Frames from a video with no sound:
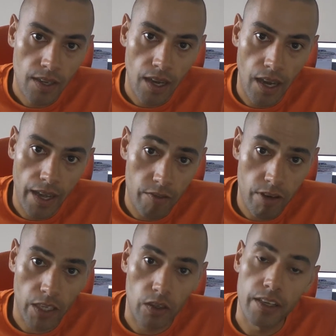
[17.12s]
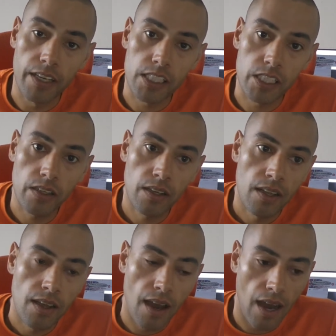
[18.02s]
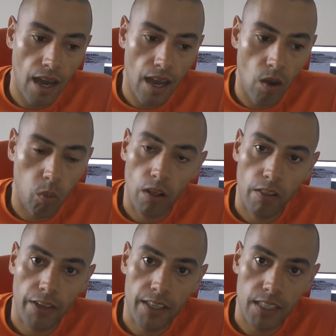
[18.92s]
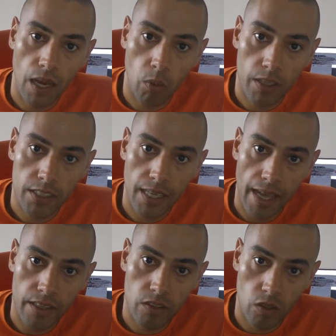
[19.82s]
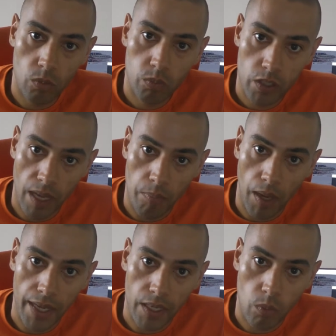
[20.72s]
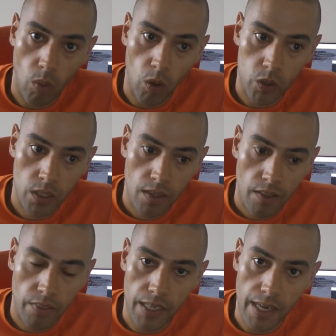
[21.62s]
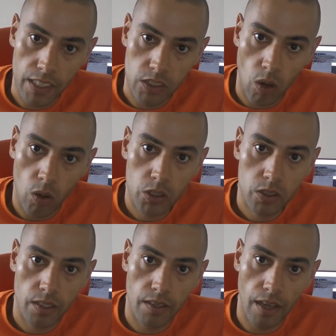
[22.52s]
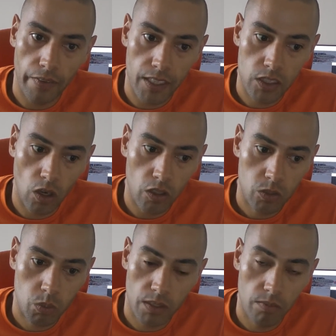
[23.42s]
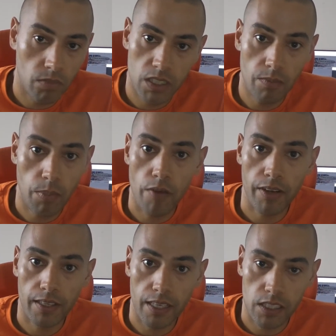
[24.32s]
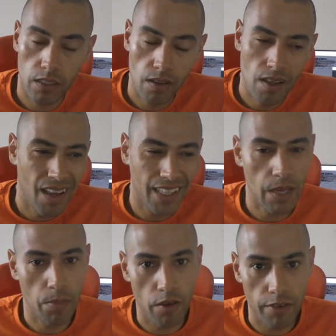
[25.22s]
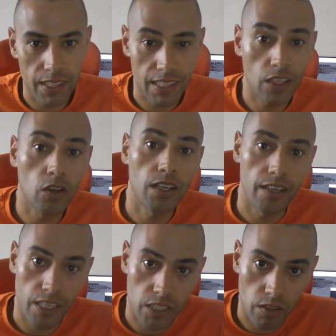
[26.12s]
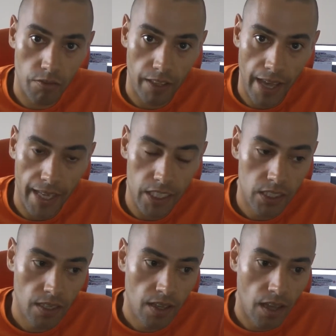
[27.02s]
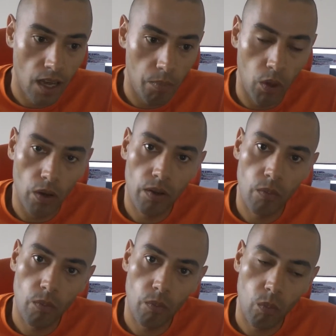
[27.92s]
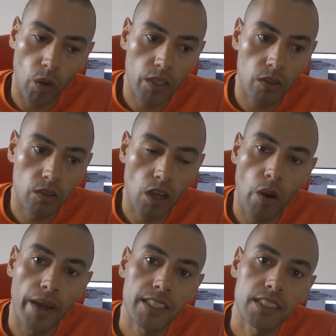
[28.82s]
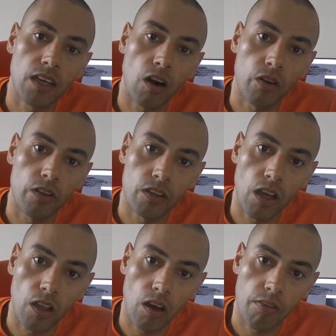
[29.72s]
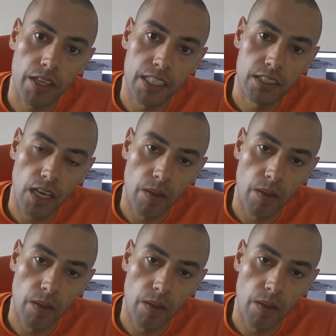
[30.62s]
in really good condition. One of the things that I wanted to get done to that bike was the exhaust. Now the exhaust it's in perfect condition. I say perfect, it's in good condition for the age, but what you'll notice on a lot of these